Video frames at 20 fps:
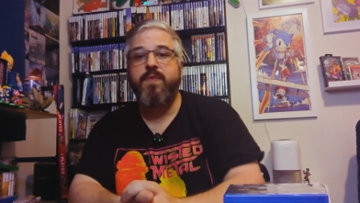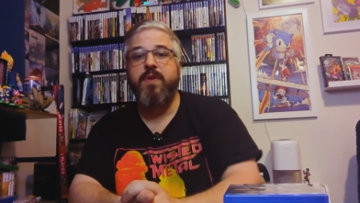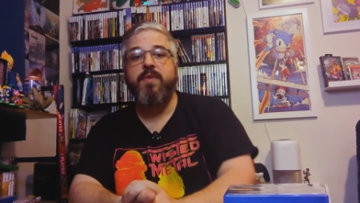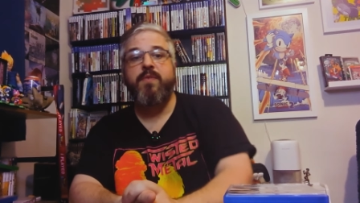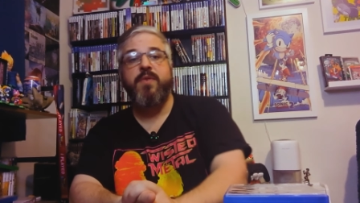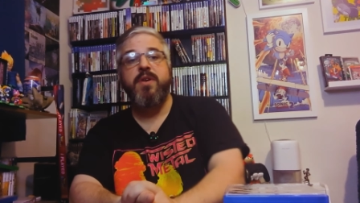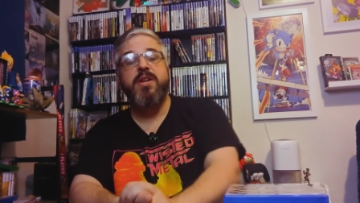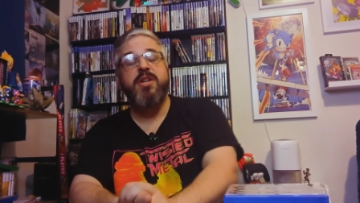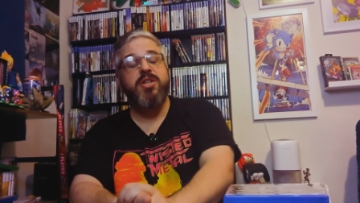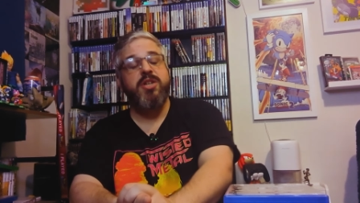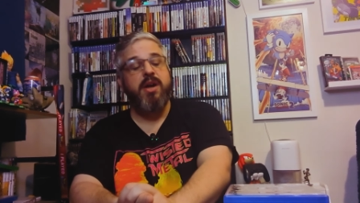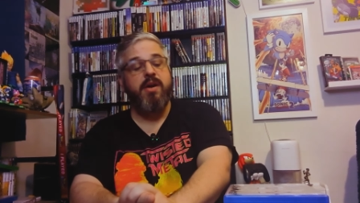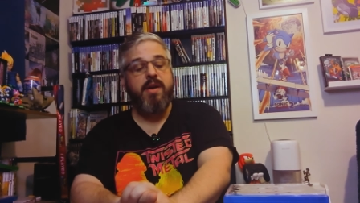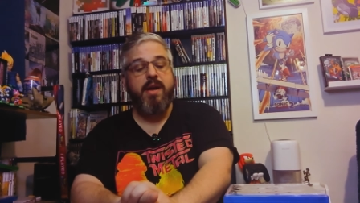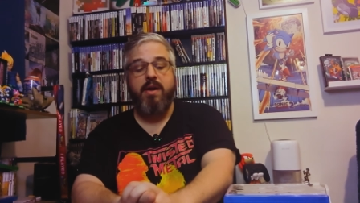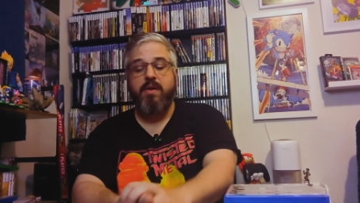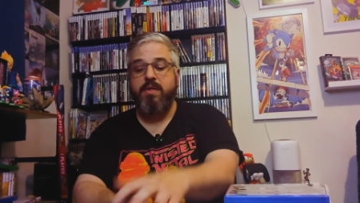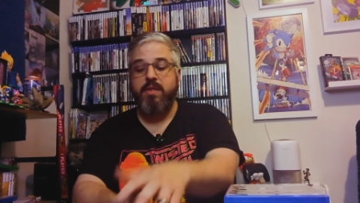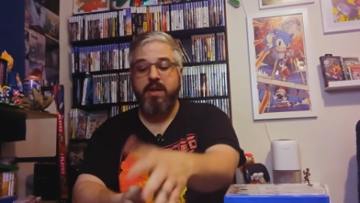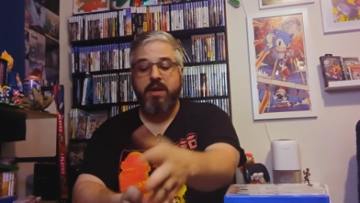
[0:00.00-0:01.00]
feel free to
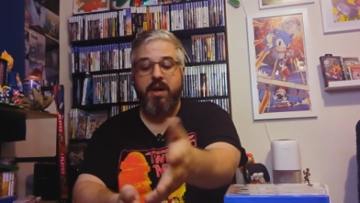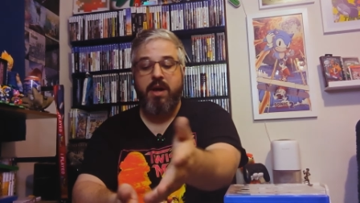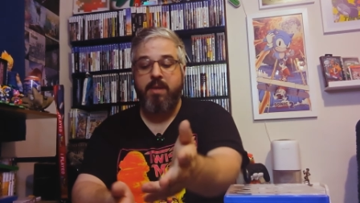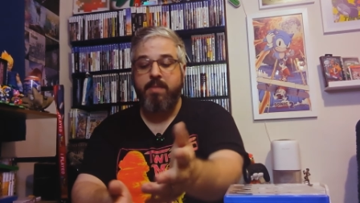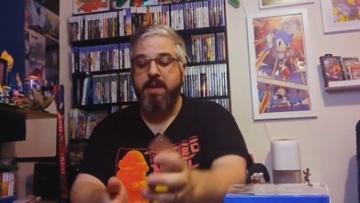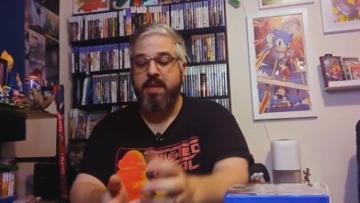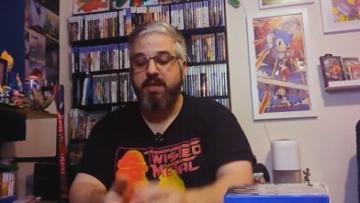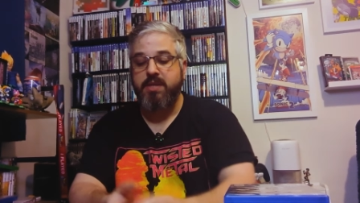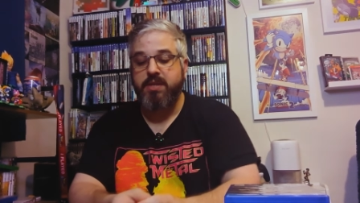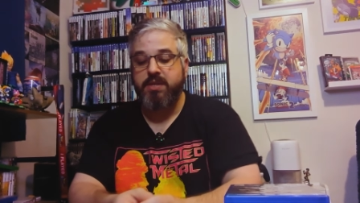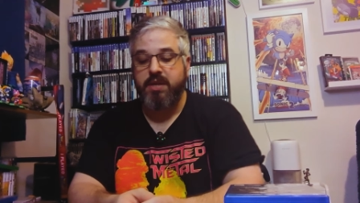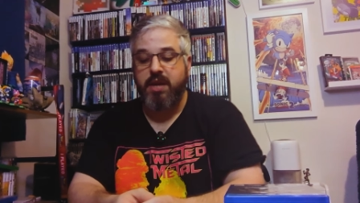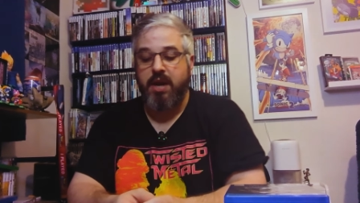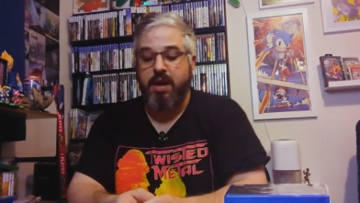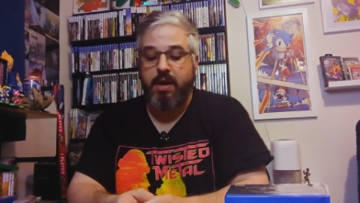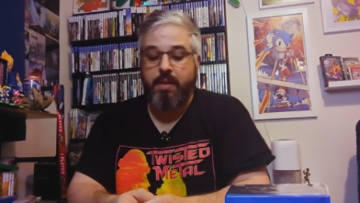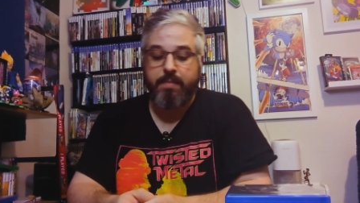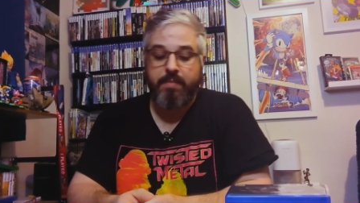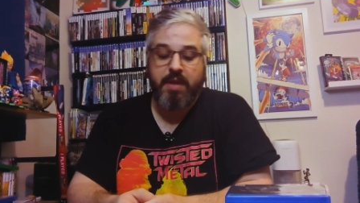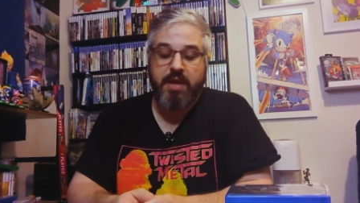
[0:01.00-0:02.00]
shout out in the comments.
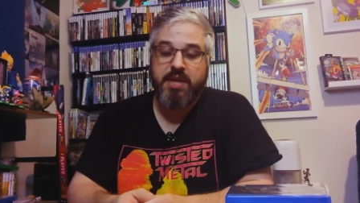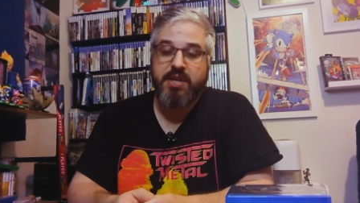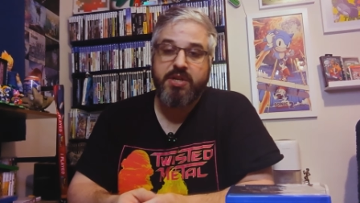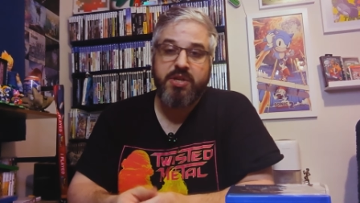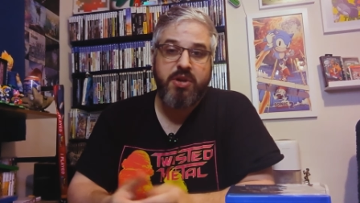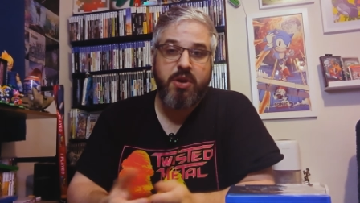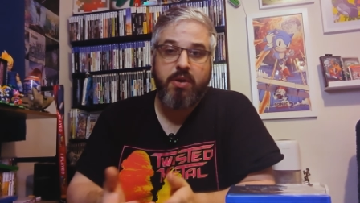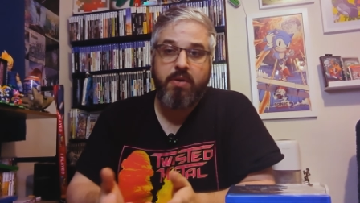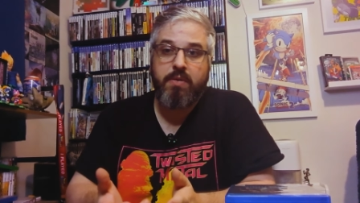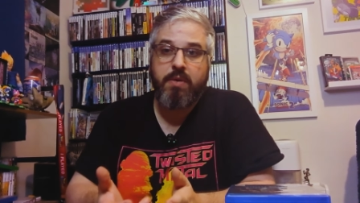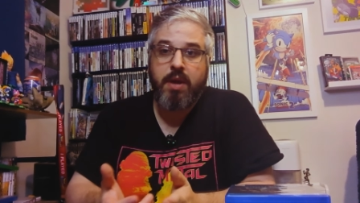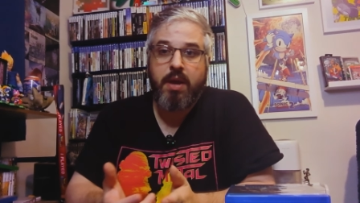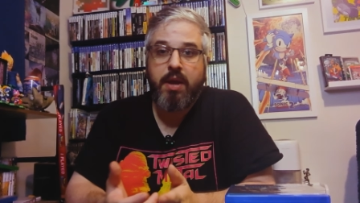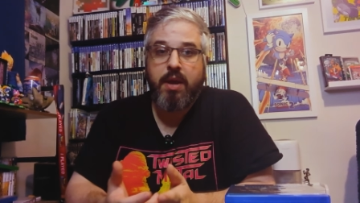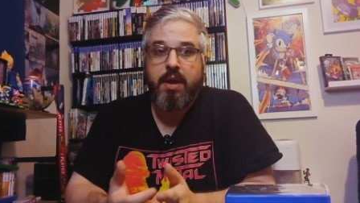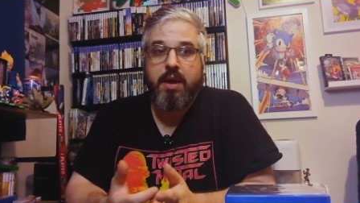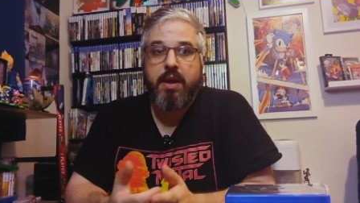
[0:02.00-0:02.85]
Um, let us know.